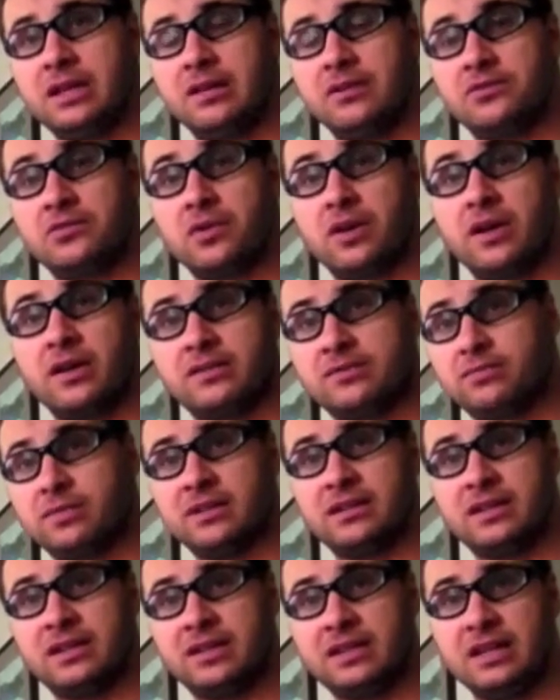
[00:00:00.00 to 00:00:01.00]
drugs.
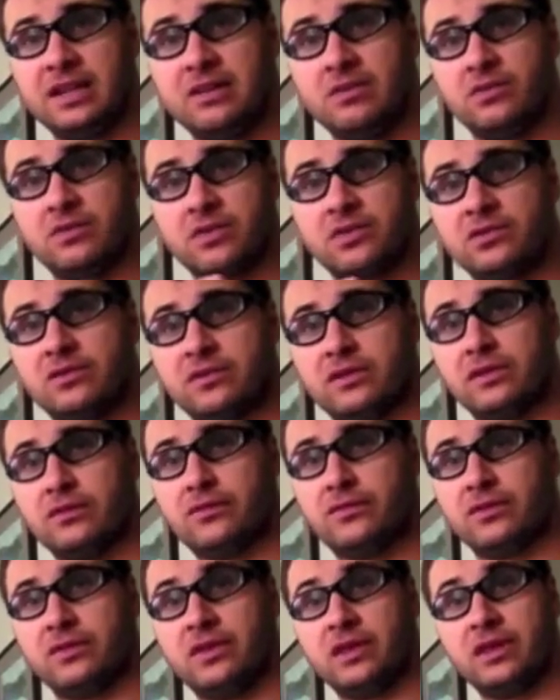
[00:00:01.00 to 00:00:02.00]
Basically, it works on
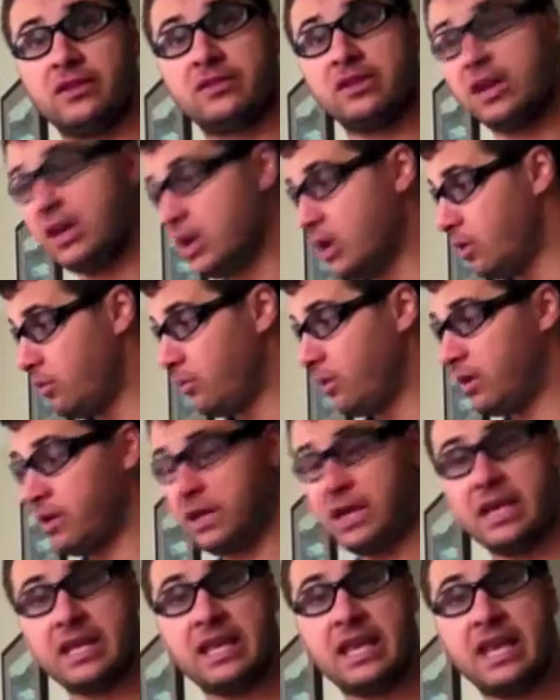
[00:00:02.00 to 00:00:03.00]
different things.
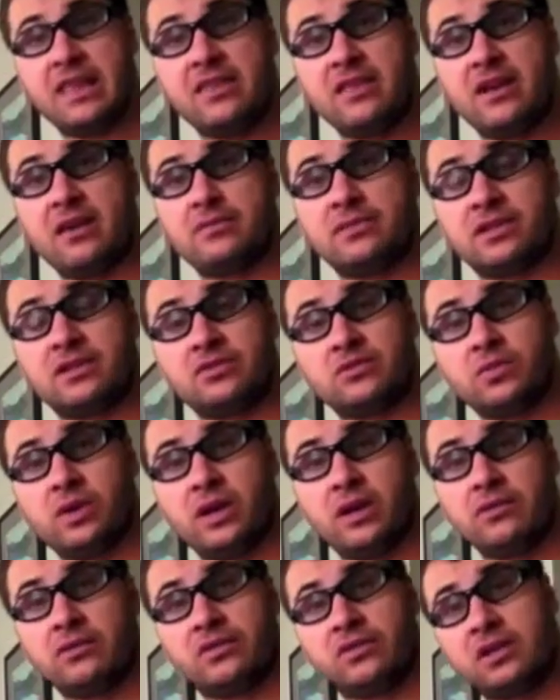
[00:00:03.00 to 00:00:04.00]
Well, it can numb as
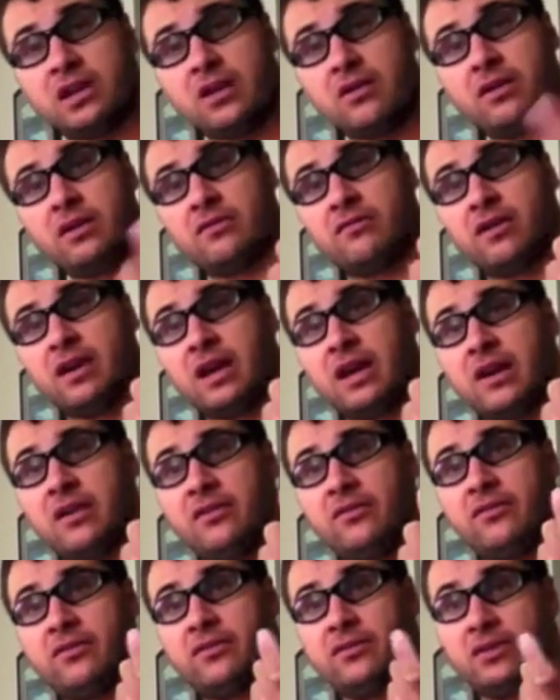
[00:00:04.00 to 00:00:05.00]
well. So now if I
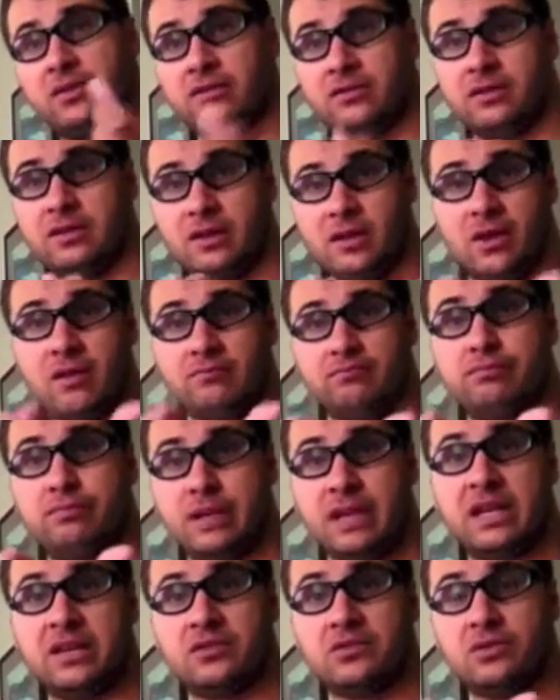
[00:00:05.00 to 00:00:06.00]
have a
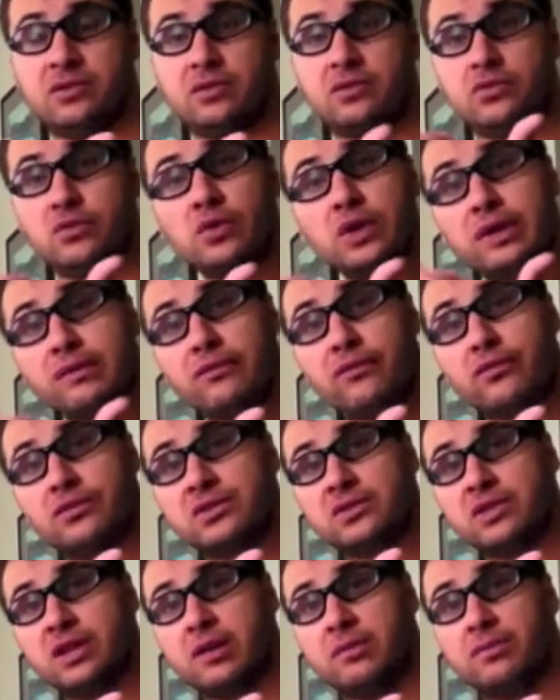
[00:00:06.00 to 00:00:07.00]
Benadryl cream, for
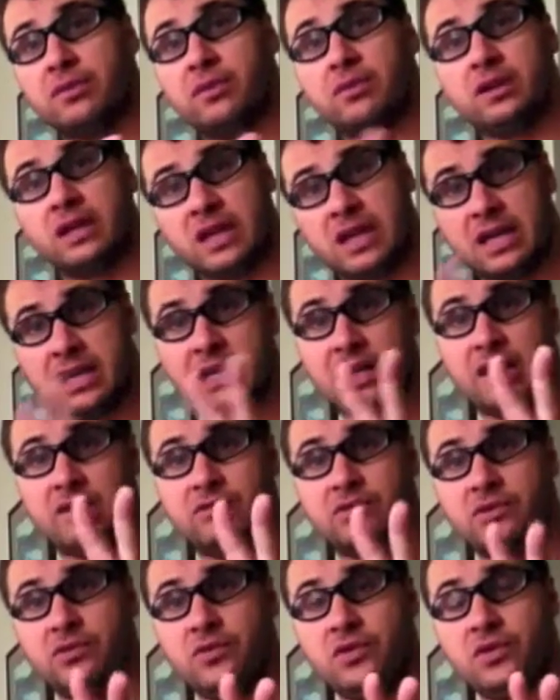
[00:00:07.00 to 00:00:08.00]
example, it can
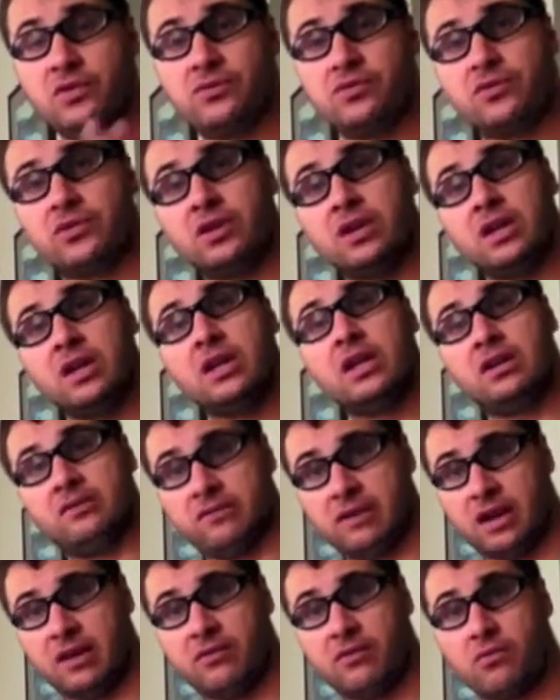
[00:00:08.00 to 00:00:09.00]
have 2 uses.
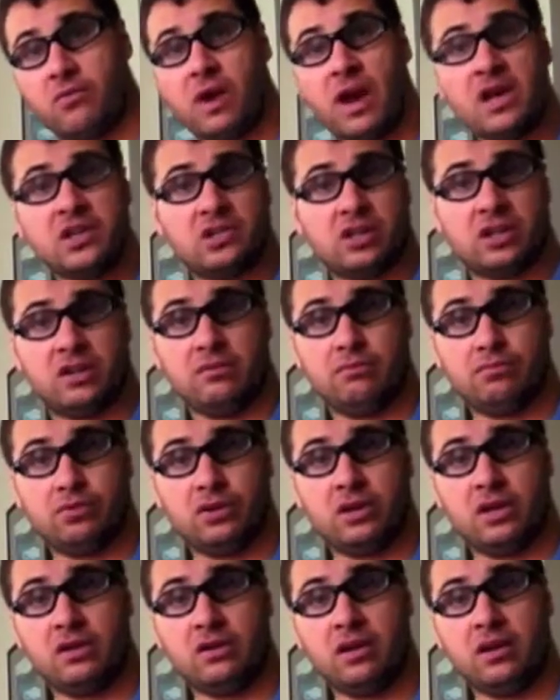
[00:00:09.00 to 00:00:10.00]
If I have a rash, I can
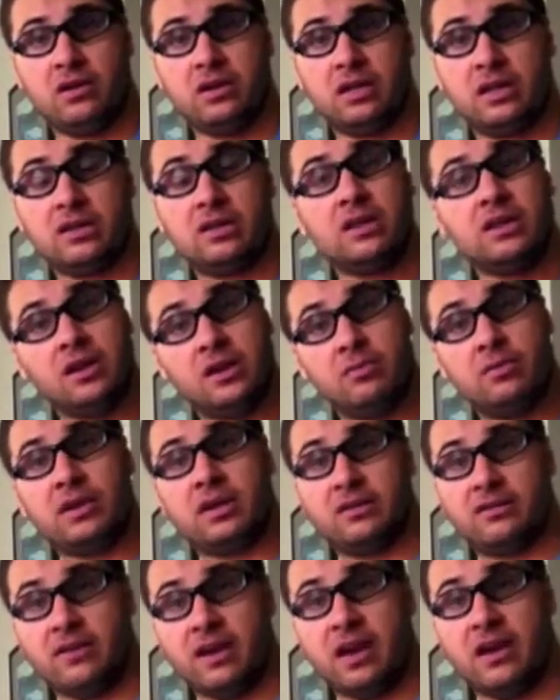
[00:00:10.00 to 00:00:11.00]
put it on it. But
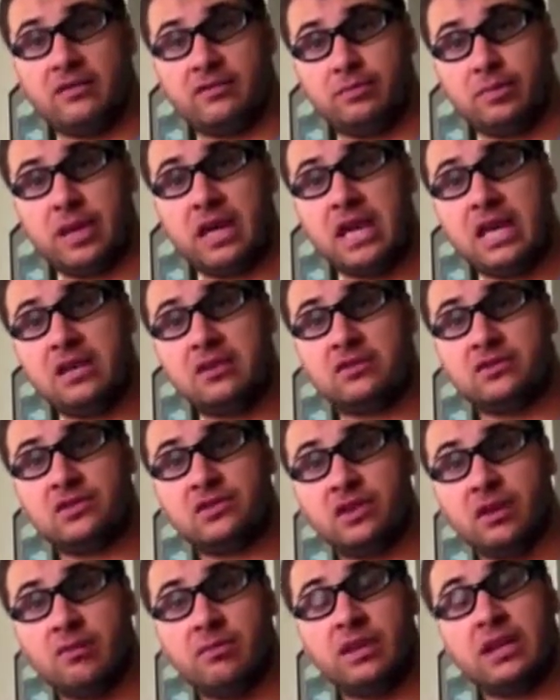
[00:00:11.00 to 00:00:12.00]
if I have pain on
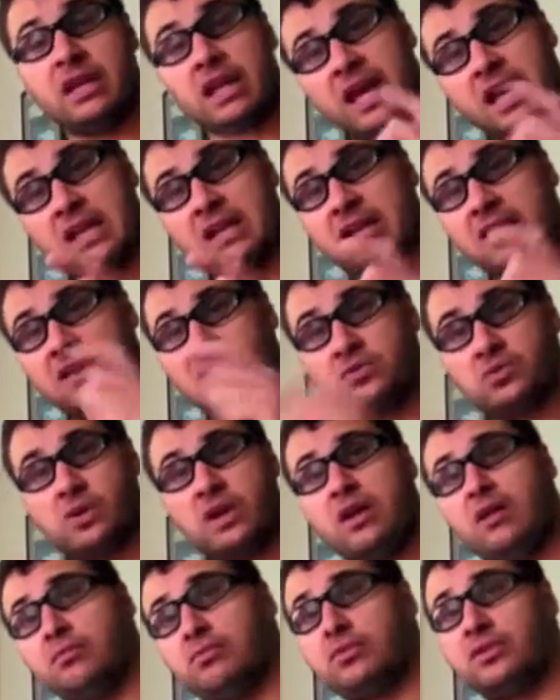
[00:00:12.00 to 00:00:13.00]
something, I can as
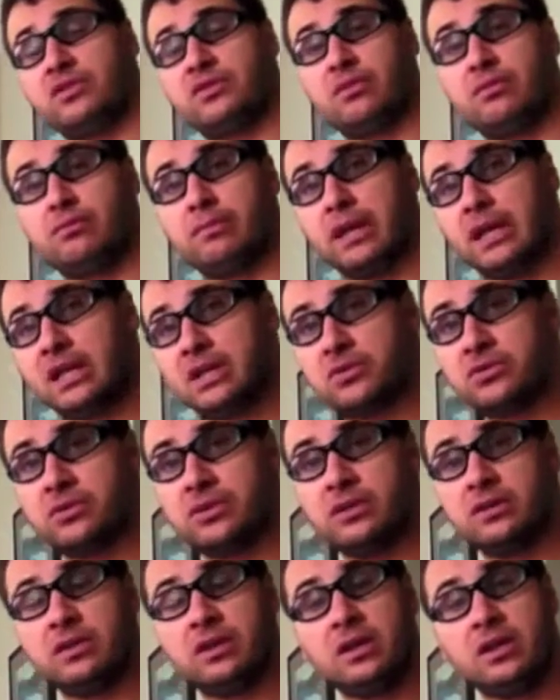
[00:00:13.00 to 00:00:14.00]
well put some
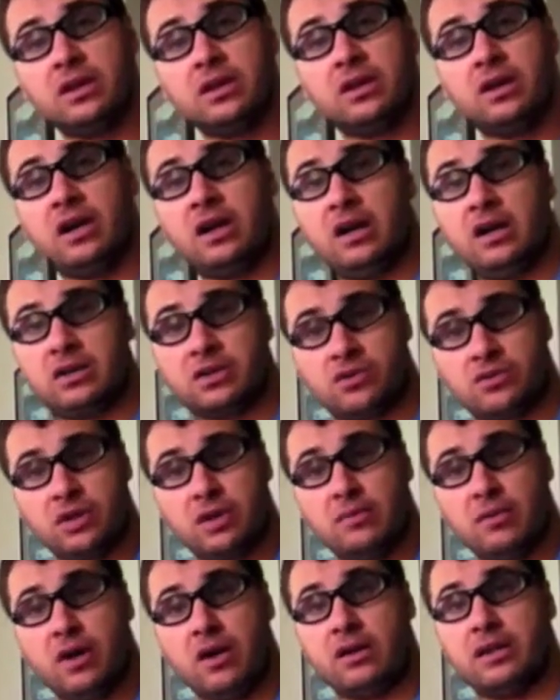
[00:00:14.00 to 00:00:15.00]
Benadryl
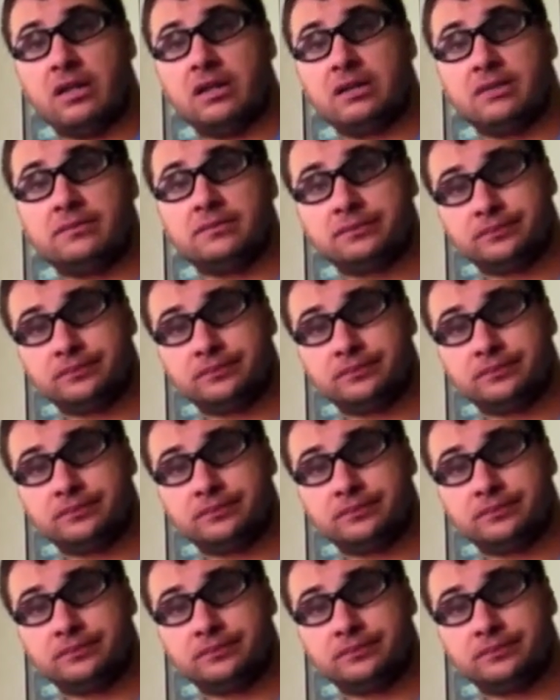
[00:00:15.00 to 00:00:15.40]
cream on it